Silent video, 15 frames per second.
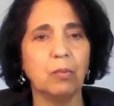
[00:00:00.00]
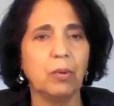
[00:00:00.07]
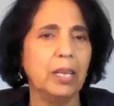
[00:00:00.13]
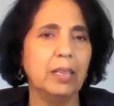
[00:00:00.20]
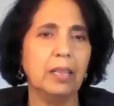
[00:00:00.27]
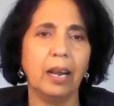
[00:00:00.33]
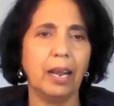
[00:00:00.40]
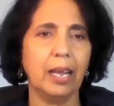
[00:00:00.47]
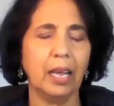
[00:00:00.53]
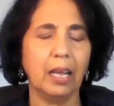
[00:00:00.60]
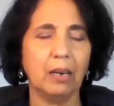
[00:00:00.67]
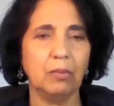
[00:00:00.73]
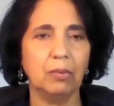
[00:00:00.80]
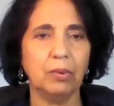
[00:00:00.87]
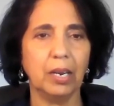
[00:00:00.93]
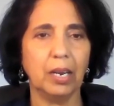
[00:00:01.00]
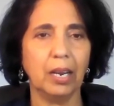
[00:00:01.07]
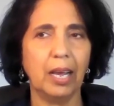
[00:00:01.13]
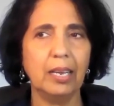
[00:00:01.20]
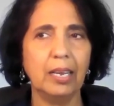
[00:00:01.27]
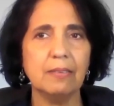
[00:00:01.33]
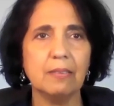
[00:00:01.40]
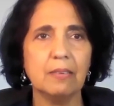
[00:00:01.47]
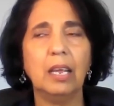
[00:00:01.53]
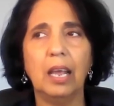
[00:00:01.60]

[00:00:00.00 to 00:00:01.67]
way that I hadn't realized.